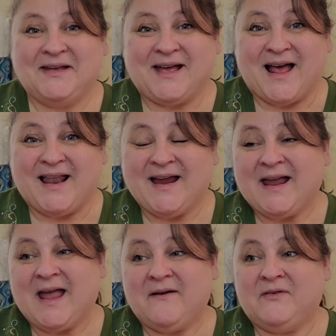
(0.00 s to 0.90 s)
I like
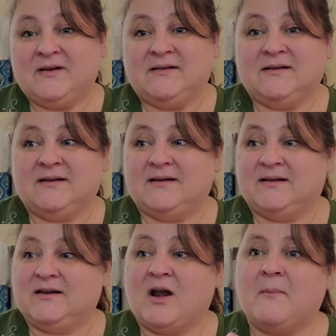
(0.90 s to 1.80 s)
having
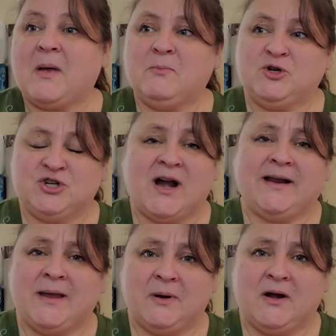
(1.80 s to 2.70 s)
you know, I'm, I'm going to try to
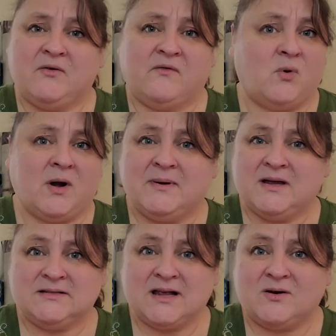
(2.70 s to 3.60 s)
keep it under 40
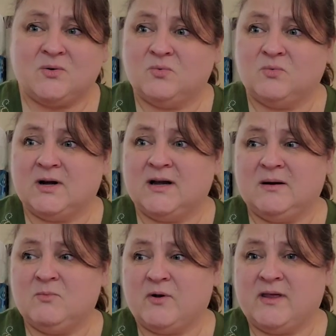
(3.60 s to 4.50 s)
because I don't want
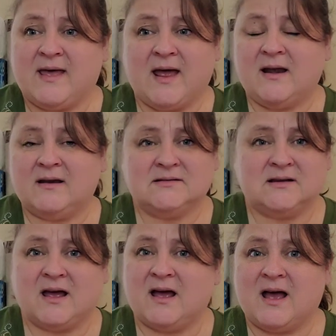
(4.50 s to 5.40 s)
any more than that.
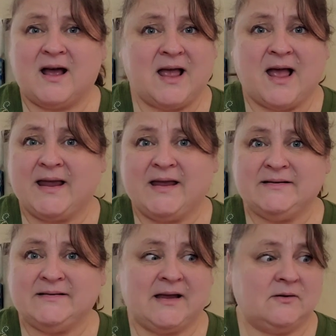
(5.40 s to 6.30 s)
I, I, I,
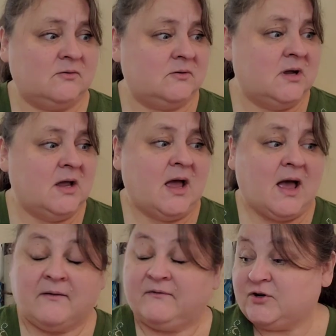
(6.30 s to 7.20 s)
can't handle,
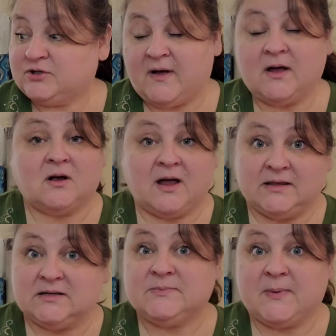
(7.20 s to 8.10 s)
uh, first of all, I don't
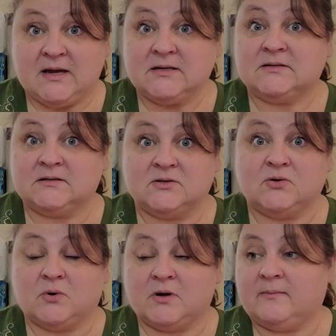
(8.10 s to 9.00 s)
have the space to
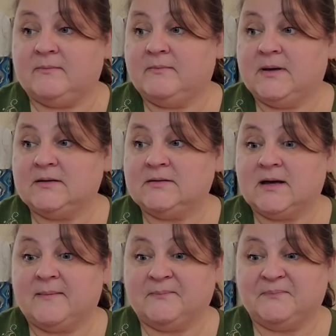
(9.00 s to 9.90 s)
store them, but
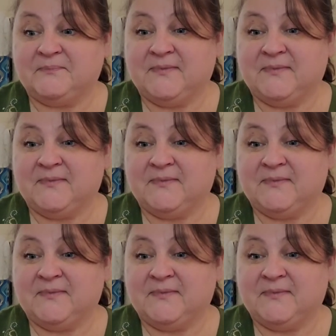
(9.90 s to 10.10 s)
um,